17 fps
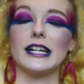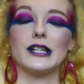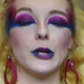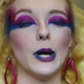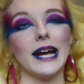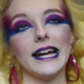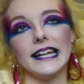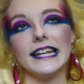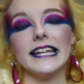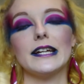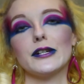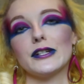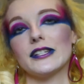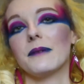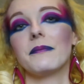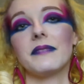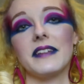Try and hear
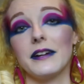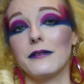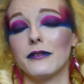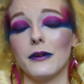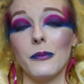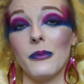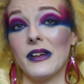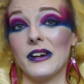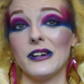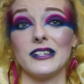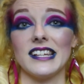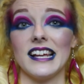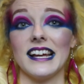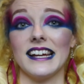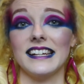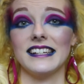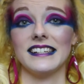something from their
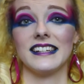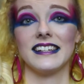side.